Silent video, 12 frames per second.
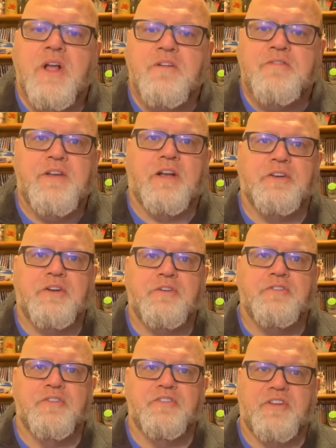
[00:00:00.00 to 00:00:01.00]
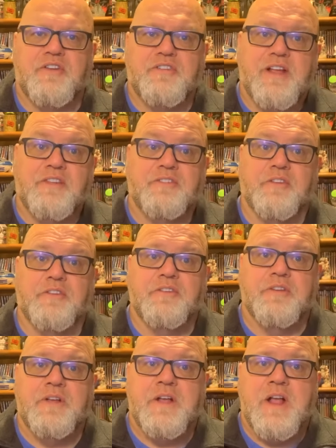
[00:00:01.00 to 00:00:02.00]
failures, and successes